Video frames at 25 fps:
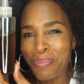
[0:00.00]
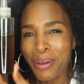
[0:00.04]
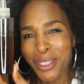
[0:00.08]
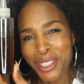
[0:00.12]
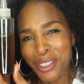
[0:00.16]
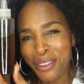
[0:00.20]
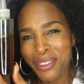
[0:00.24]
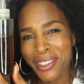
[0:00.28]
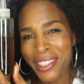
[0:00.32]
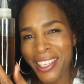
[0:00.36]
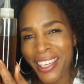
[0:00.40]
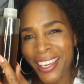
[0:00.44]

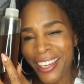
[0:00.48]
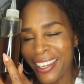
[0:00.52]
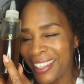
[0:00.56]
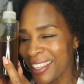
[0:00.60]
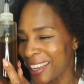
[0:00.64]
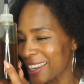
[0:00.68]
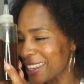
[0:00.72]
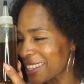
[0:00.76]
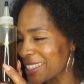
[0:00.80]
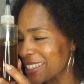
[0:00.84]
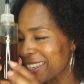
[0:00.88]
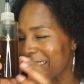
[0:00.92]
special thing
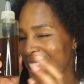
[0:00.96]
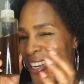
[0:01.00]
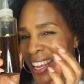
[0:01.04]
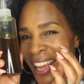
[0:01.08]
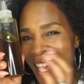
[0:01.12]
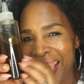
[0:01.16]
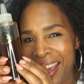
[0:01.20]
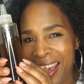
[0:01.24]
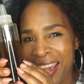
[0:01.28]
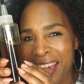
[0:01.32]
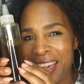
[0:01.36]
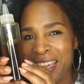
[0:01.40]
that is in
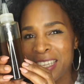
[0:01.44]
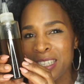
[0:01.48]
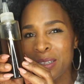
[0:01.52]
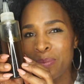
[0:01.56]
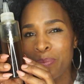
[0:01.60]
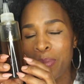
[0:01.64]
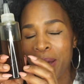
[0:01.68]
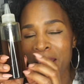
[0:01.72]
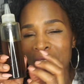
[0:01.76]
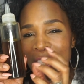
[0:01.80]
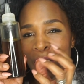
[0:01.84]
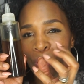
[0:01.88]
here is
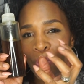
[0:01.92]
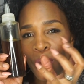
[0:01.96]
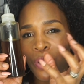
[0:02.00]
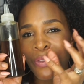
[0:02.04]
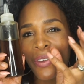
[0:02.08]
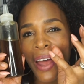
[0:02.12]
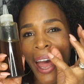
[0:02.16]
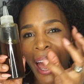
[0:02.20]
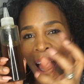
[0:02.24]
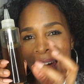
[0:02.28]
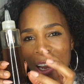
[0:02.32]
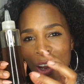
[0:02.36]
based
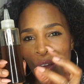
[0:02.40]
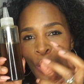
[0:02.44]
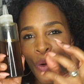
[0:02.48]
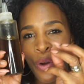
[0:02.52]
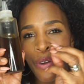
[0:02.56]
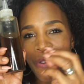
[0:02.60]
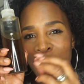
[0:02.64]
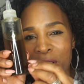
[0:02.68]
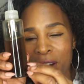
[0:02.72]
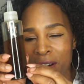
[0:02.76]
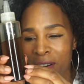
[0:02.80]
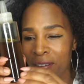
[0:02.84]
with
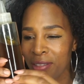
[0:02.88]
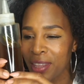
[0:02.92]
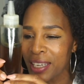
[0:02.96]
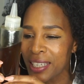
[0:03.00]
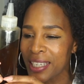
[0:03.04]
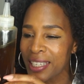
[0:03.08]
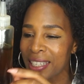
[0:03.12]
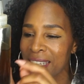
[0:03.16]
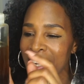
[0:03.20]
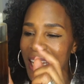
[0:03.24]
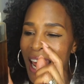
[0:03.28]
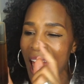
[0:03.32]
aloe vera.
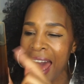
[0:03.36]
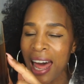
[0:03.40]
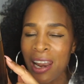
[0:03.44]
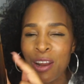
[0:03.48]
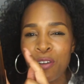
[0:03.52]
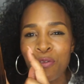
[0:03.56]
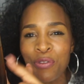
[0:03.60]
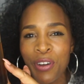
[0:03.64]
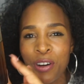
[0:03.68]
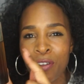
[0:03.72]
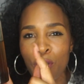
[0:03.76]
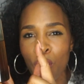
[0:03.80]
This is an
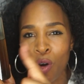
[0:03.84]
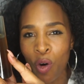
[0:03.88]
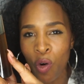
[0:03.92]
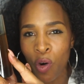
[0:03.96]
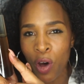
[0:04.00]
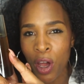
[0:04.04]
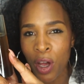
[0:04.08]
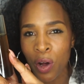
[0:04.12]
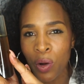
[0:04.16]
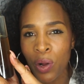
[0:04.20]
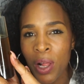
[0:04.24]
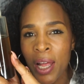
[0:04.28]
aloe vera
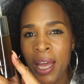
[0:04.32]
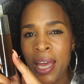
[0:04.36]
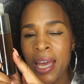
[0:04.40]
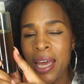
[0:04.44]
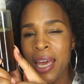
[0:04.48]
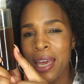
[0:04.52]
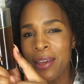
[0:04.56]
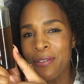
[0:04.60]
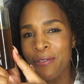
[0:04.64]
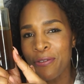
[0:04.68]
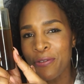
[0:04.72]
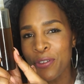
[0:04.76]
oil
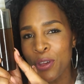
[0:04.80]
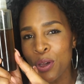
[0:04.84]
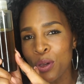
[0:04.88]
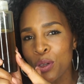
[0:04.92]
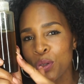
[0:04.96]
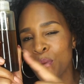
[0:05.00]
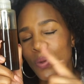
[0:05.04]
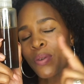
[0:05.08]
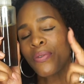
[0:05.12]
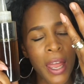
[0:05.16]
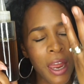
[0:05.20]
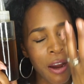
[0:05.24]

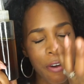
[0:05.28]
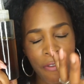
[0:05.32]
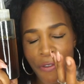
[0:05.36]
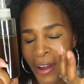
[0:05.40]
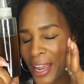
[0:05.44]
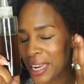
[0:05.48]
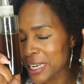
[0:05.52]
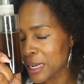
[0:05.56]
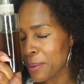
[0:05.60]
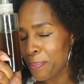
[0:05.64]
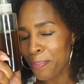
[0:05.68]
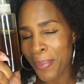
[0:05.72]
infused with
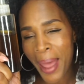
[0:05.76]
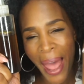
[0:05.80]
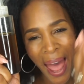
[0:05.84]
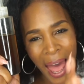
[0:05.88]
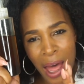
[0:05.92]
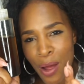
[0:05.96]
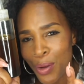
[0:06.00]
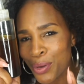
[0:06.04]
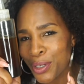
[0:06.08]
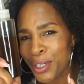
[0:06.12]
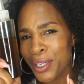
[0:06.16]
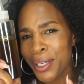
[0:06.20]
Ayurvedic
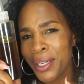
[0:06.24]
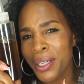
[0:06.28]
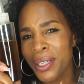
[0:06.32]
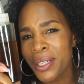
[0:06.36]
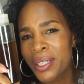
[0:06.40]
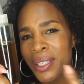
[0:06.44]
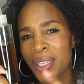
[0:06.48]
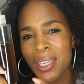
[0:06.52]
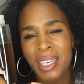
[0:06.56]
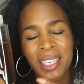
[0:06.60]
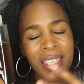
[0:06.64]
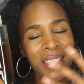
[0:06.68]

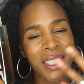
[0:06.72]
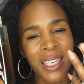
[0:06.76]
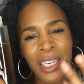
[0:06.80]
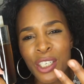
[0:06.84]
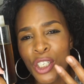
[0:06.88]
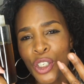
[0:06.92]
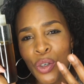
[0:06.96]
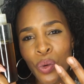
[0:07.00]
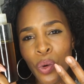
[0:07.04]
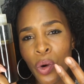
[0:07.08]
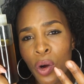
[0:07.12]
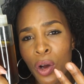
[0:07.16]
powders and
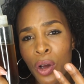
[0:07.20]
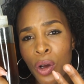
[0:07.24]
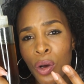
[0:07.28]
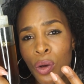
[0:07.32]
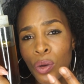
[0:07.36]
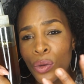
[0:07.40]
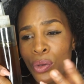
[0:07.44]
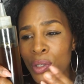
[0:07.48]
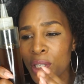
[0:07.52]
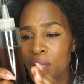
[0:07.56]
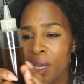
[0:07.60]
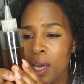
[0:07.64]
essential
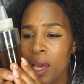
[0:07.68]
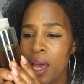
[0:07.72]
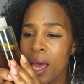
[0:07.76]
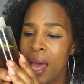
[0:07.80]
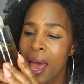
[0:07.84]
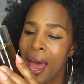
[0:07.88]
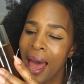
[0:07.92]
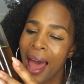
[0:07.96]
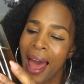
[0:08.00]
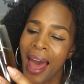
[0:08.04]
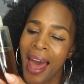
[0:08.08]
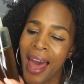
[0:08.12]
oils,
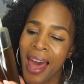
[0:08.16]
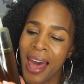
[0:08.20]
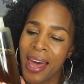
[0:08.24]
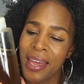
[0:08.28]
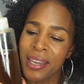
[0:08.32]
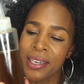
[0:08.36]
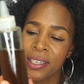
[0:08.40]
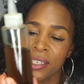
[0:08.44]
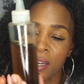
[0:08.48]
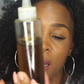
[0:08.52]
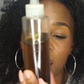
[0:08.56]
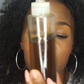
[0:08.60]

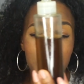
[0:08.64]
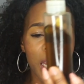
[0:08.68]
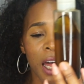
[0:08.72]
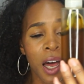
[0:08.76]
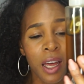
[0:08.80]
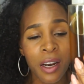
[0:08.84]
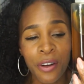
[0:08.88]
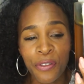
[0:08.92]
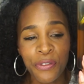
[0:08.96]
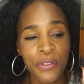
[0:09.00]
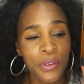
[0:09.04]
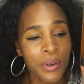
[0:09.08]
and I
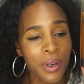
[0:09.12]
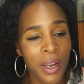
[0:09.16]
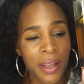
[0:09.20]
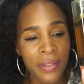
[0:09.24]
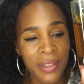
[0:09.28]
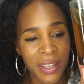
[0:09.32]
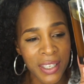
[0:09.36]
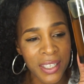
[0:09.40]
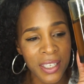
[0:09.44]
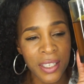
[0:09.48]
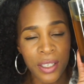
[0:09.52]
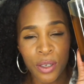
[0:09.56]
kind of feel
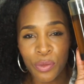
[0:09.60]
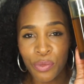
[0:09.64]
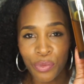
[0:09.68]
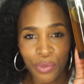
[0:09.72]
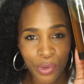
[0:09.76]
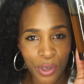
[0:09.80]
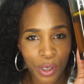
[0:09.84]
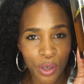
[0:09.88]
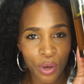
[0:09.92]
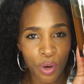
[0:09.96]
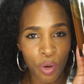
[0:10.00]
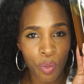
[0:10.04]
like this is a
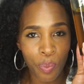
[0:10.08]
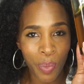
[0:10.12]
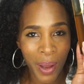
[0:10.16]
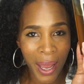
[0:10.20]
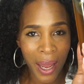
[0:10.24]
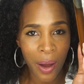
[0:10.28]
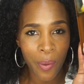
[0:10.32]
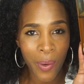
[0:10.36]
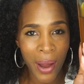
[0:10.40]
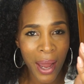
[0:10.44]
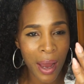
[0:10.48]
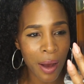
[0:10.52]
real
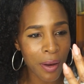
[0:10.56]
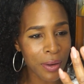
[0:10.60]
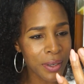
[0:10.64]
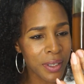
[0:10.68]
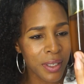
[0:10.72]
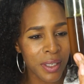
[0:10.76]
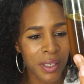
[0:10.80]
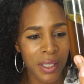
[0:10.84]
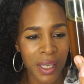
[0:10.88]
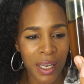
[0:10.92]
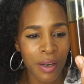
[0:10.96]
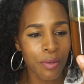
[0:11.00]

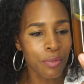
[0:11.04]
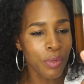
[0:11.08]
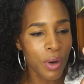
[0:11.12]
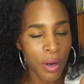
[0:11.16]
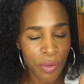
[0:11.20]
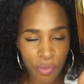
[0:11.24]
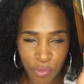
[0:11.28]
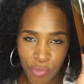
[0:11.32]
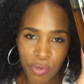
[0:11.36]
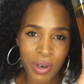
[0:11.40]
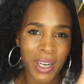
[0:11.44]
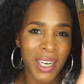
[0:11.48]
powerhouse.
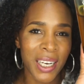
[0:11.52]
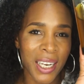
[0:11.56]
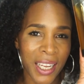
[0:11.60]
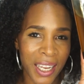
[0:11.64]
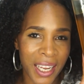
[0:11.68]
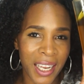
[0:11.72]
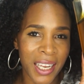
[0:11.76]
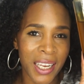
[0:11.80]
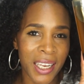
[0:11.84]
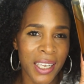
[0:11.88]
It really